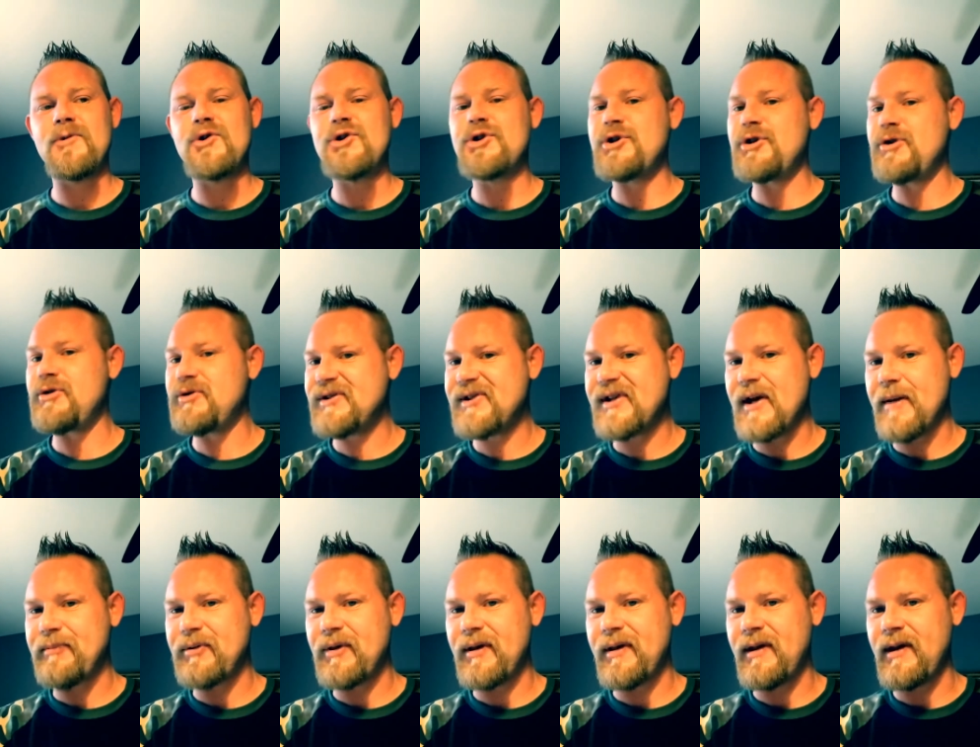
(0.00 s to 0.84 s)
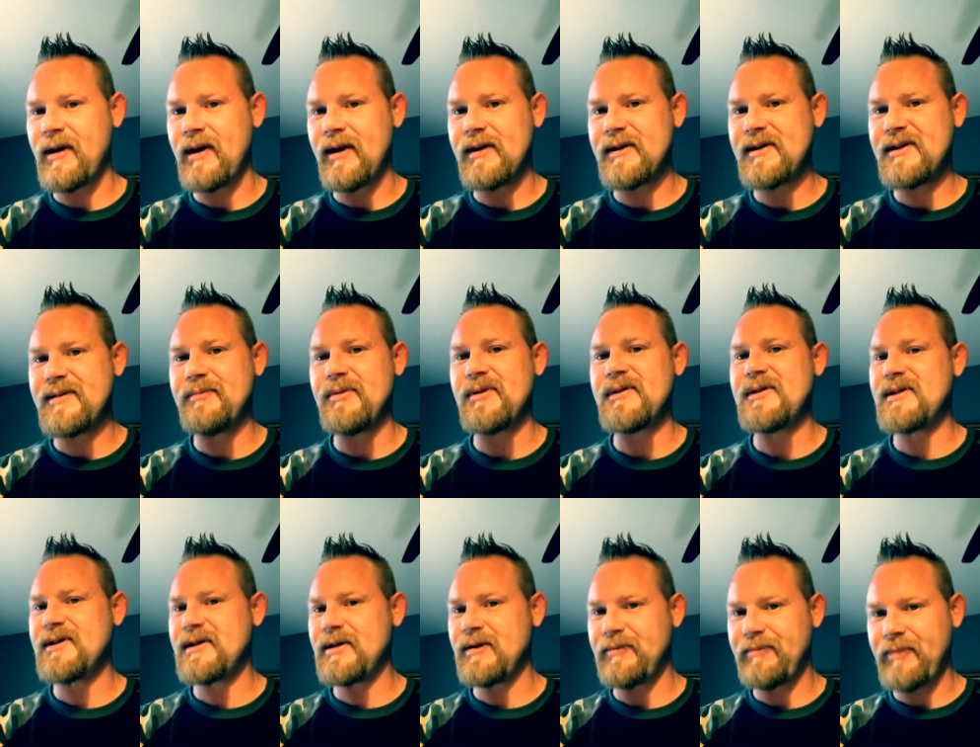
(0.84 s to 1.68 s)
Two separate things, but
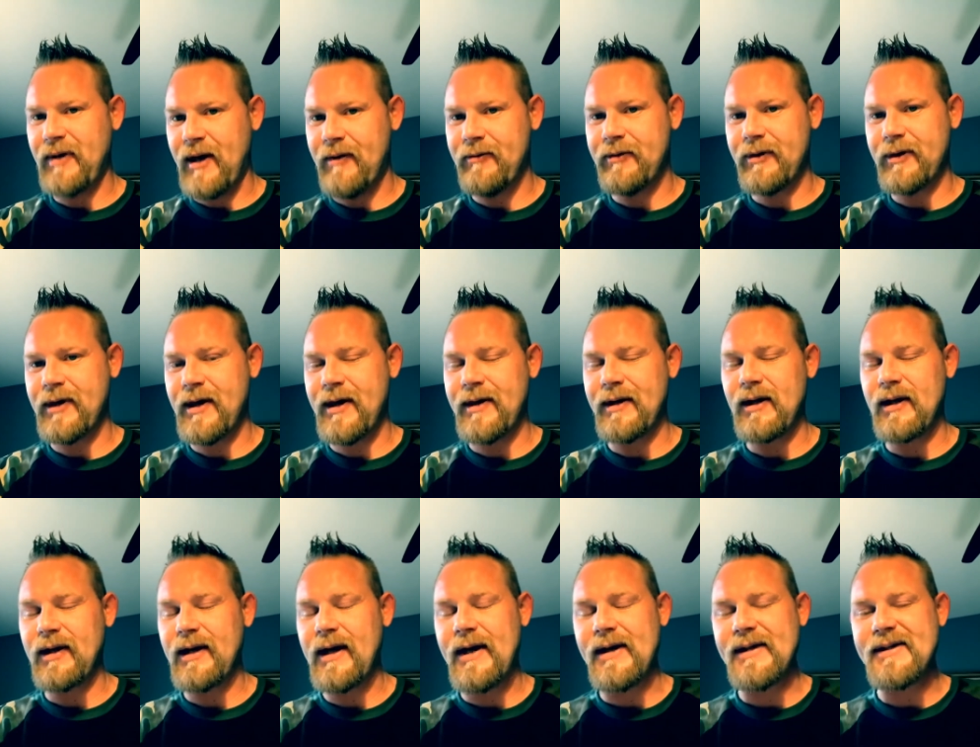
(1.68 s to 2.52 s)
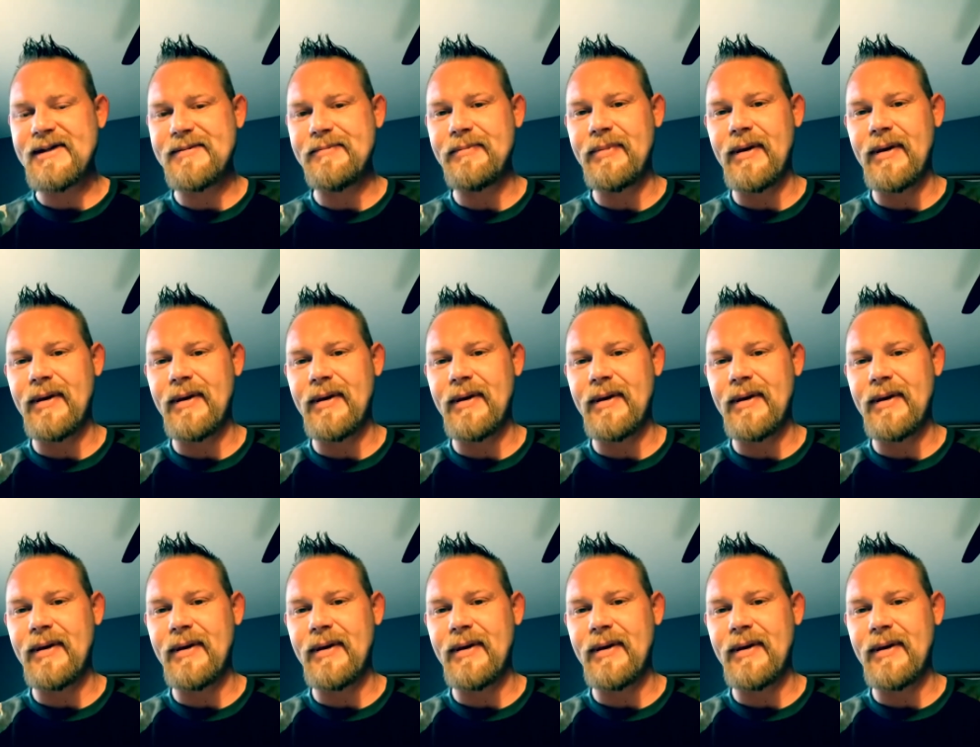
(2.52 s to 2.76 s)
still power nonetheless.